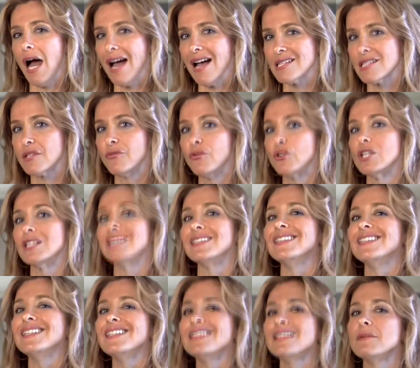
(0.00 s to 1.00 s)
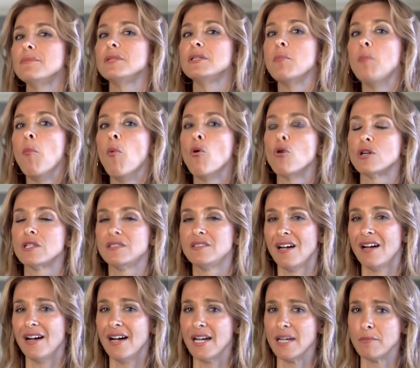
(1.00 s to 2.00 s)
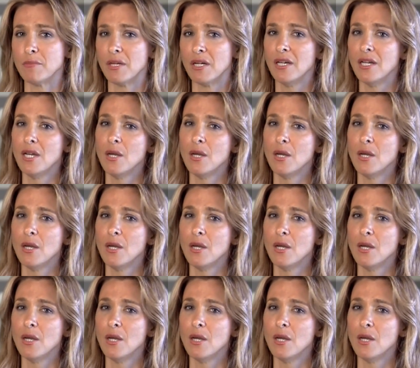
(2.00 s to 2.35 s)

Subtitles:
ask for a little bit more time.